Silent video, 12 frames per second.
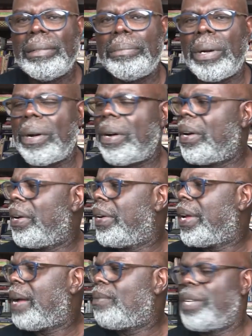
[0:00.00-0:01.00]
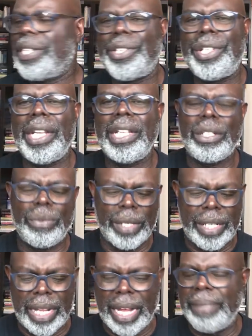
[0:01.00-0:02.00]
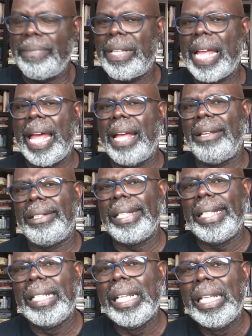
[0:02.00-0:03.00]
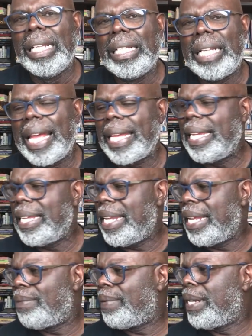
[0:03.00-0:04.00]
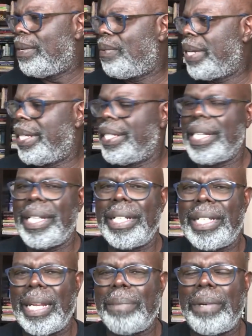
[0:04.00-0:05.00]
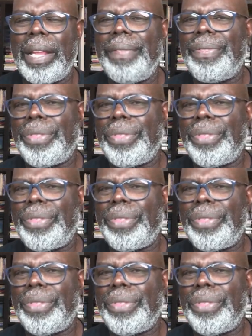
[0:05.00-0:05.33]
Boy, I wish Jesus would come down like he did when he went into the temple and